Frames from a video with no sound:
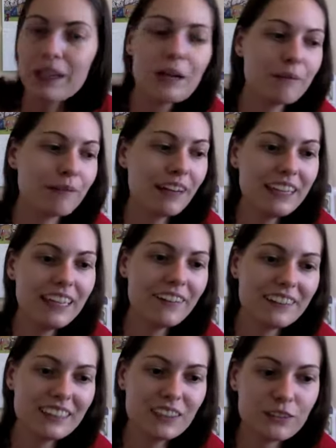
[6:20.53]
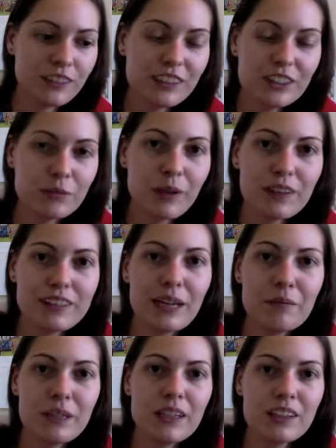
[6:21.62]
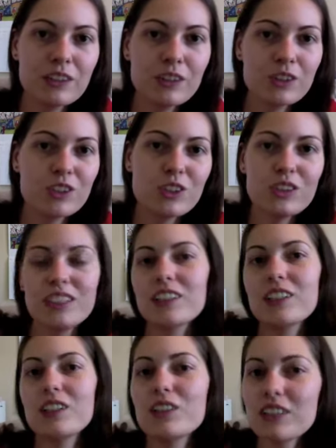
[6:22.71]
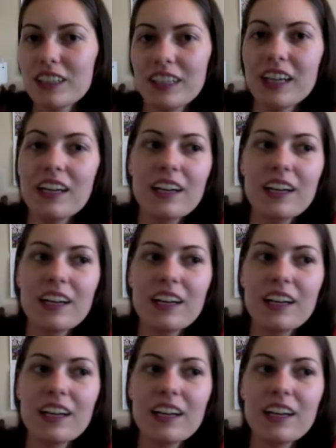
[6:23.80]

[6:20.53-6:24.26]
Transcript: But right now I think it's very smart that Minato is choosing to use it